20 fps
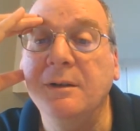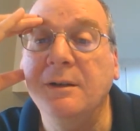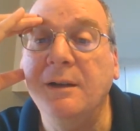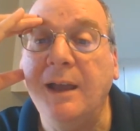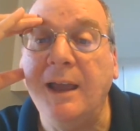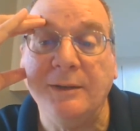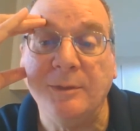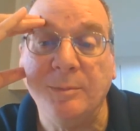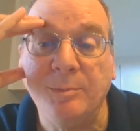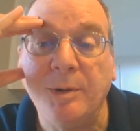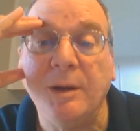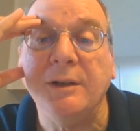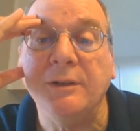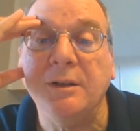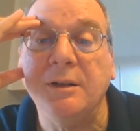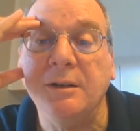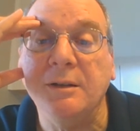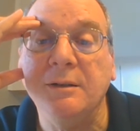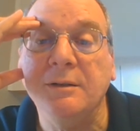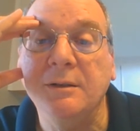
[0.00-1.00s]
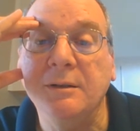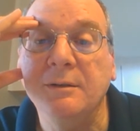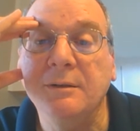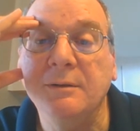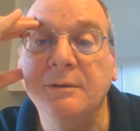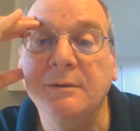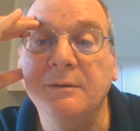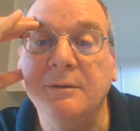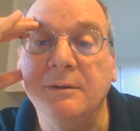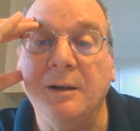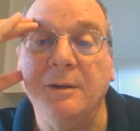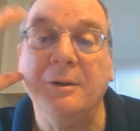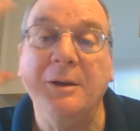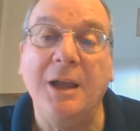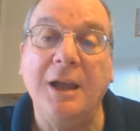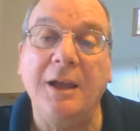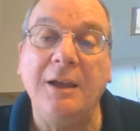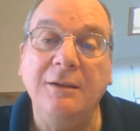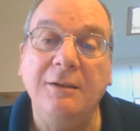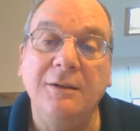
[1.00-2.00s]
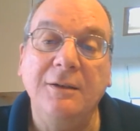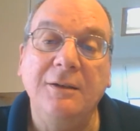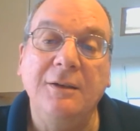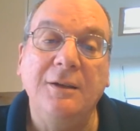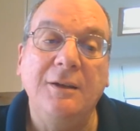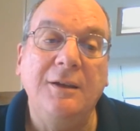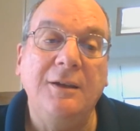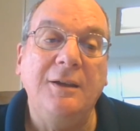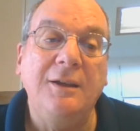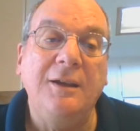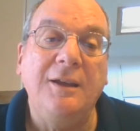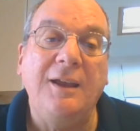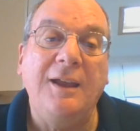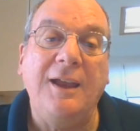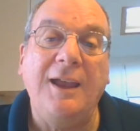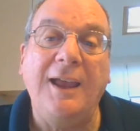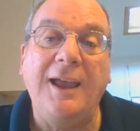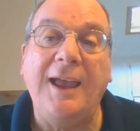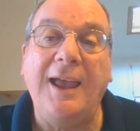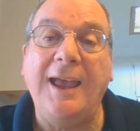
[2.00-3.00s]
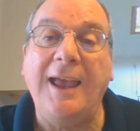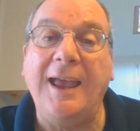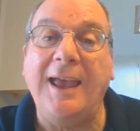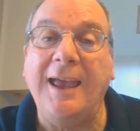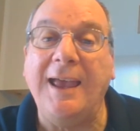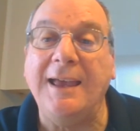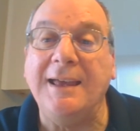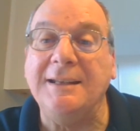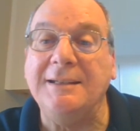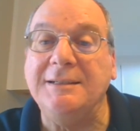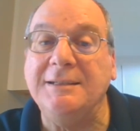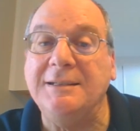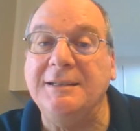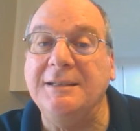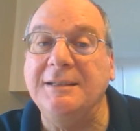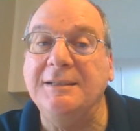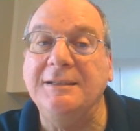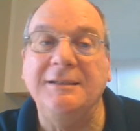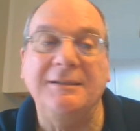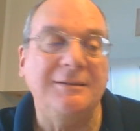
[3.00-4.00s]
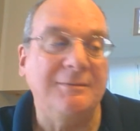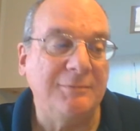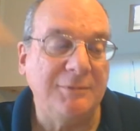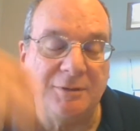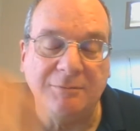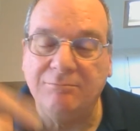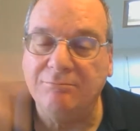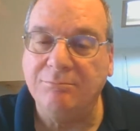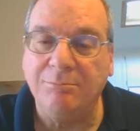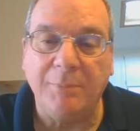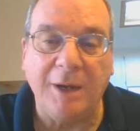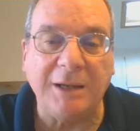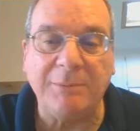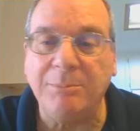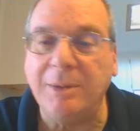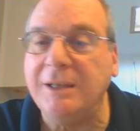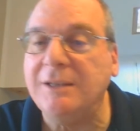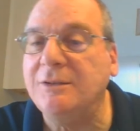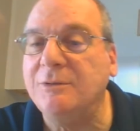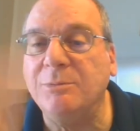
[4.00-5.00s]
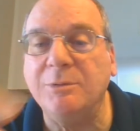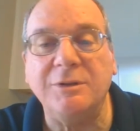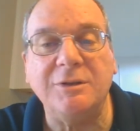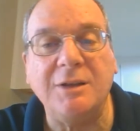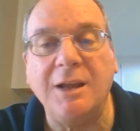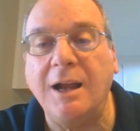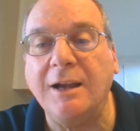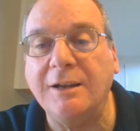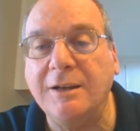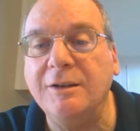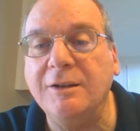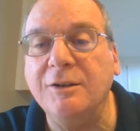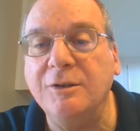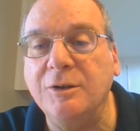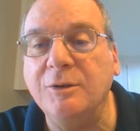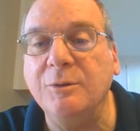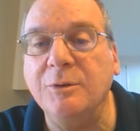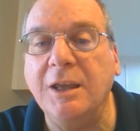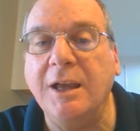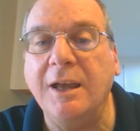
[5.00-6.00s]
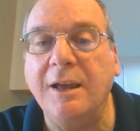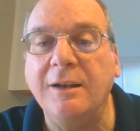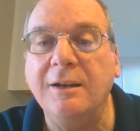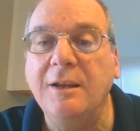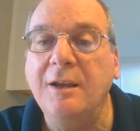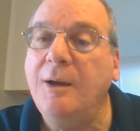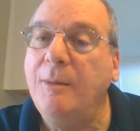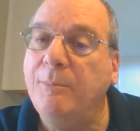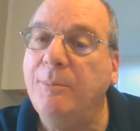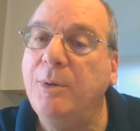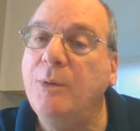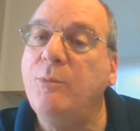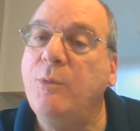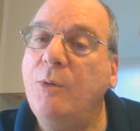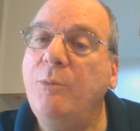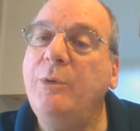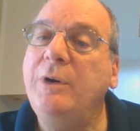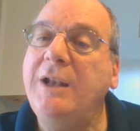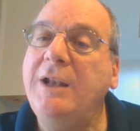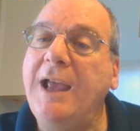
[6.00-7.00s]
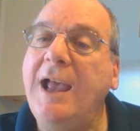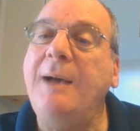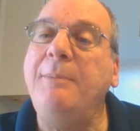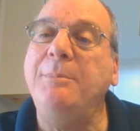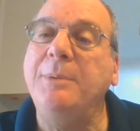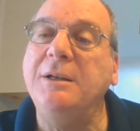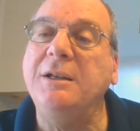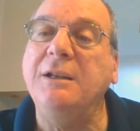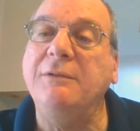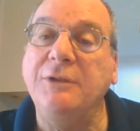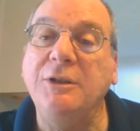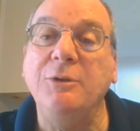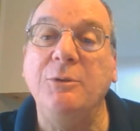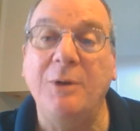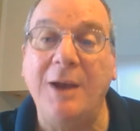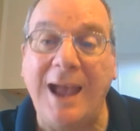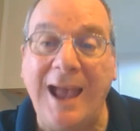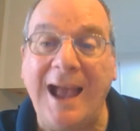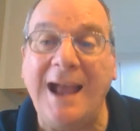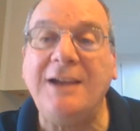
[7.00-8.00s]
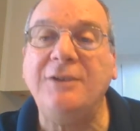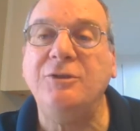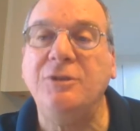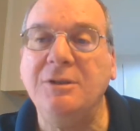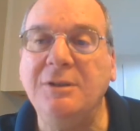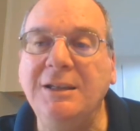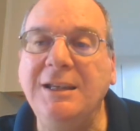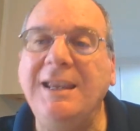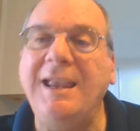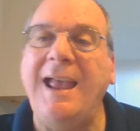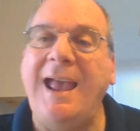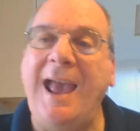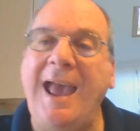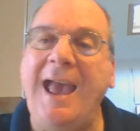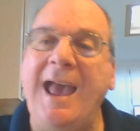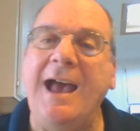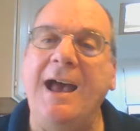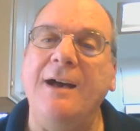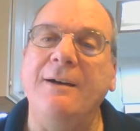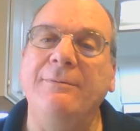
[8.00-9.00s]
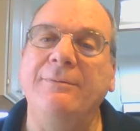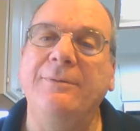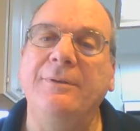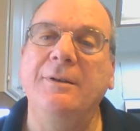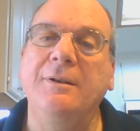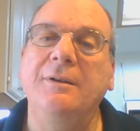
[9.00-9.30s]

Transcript: as president. Okay? And Mike Pence was not going to do that. But what would happen if you actually have